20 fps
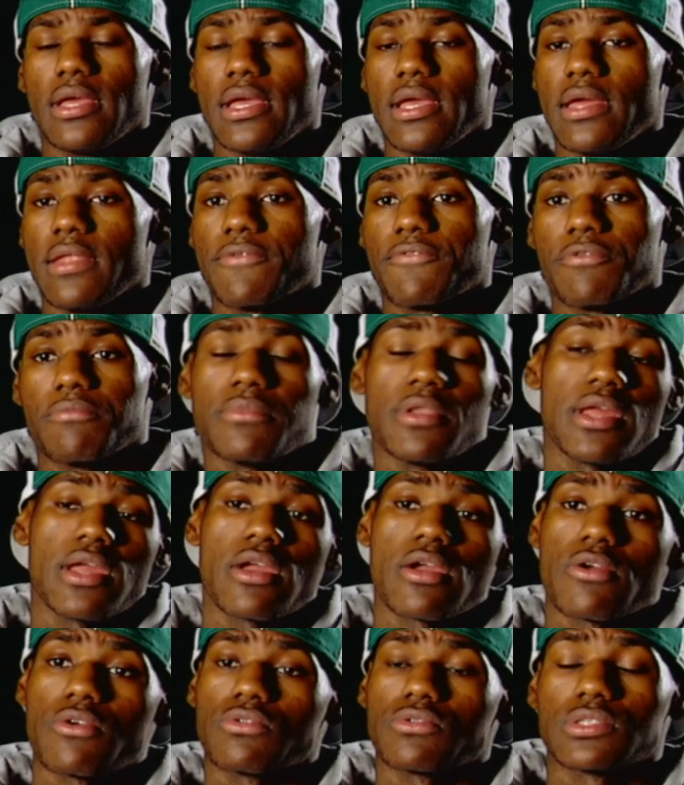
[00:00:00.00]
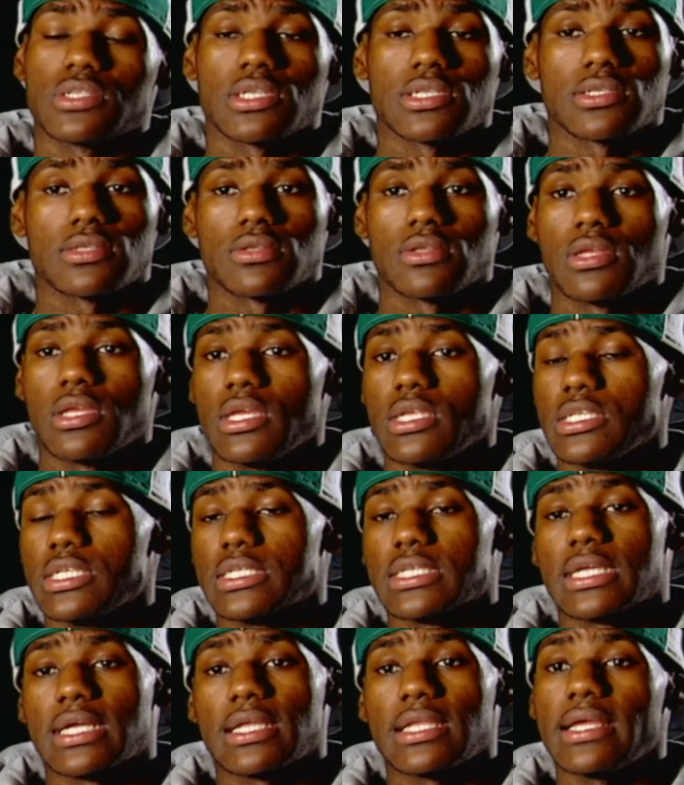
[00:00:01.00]
And from there, it
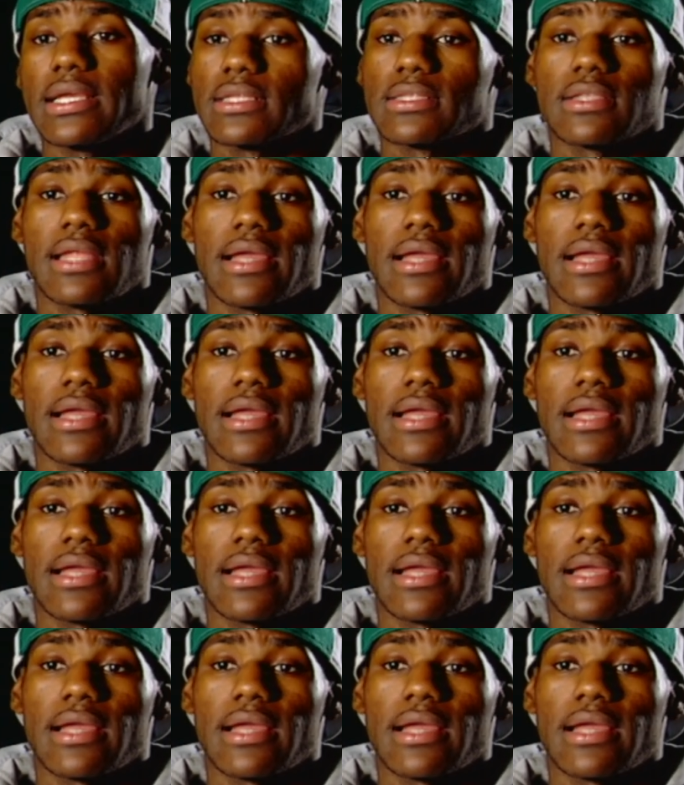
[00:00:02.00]
just clicked.